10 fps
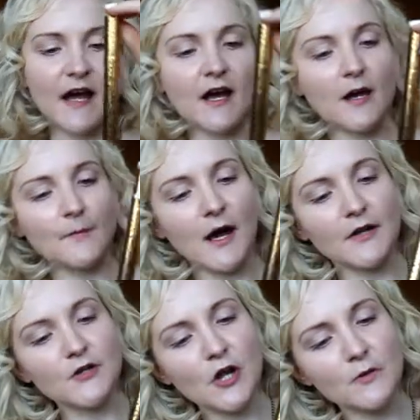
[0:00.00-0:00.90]

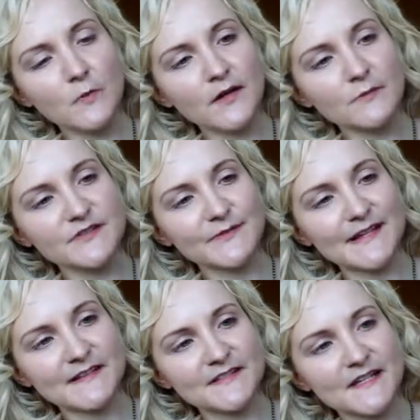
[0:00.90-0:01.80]
I know when it was
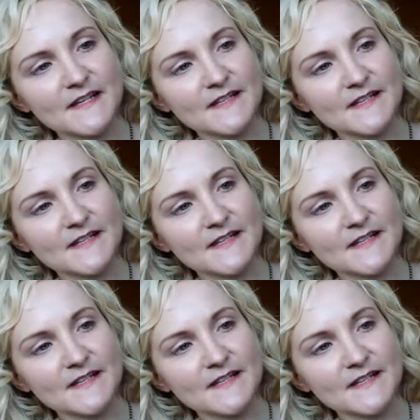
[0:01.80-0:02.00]
released,